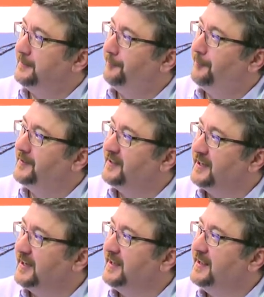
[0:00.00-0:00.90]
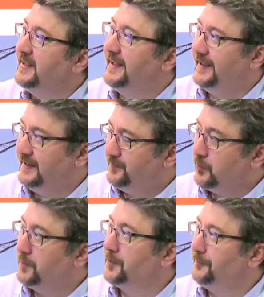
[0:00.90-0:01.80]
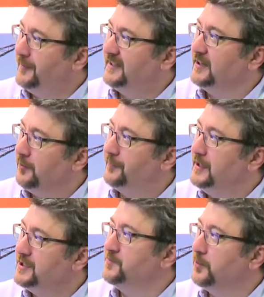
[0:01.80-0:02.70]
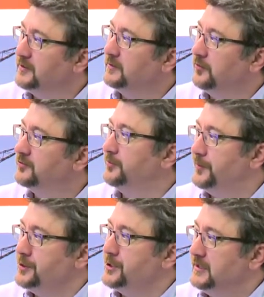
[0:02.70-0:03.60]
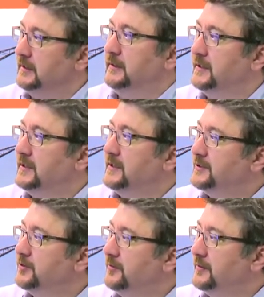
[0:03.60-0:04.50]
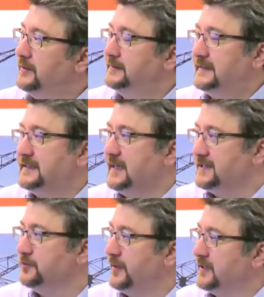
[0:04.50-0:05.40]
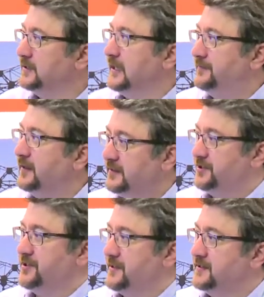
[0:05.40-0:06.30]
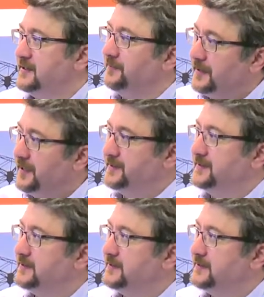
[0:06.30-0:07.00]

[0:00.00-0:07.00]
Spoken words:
fitting, proper fitting of each model contribution. So this has numerical advantages in some cases.